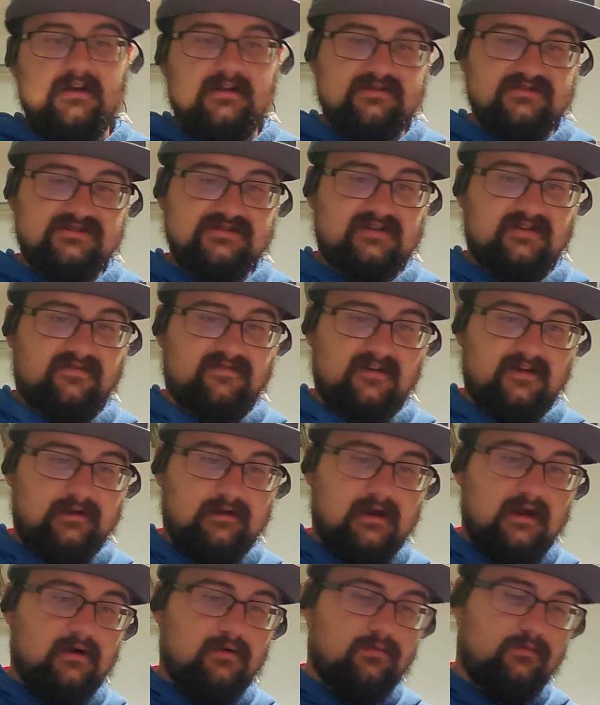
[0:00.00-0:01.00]
just to
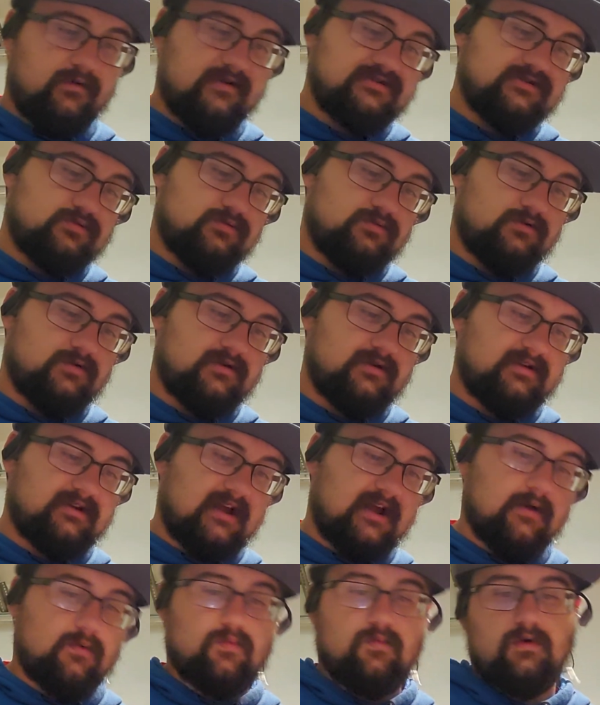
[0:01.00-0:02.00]
figure out which one
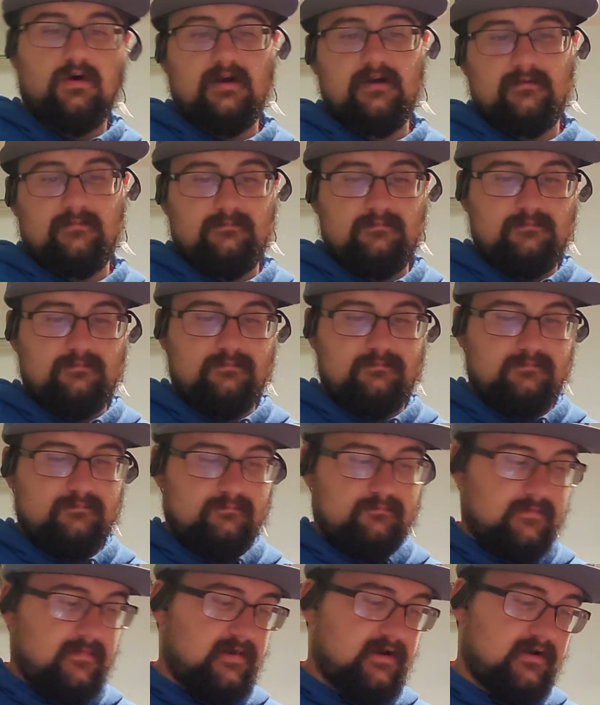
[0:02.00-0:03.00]
I want.
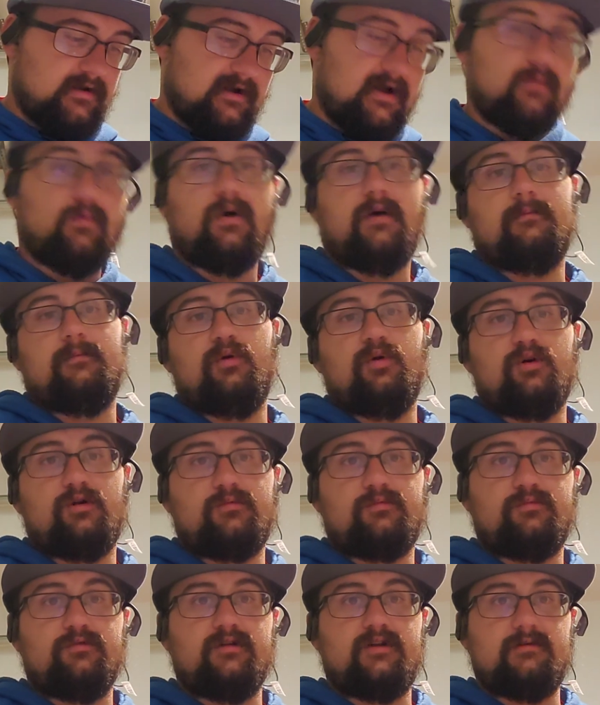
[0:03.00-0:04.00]
I want more,
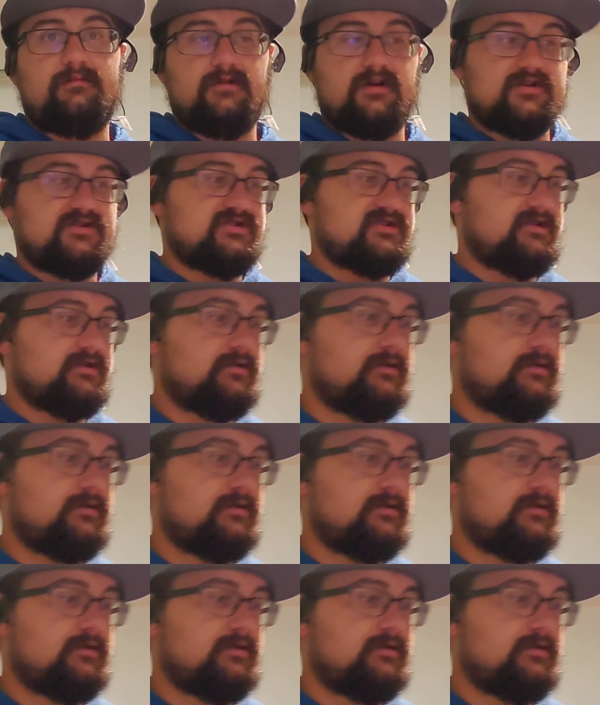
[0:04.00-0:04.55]
pretty much.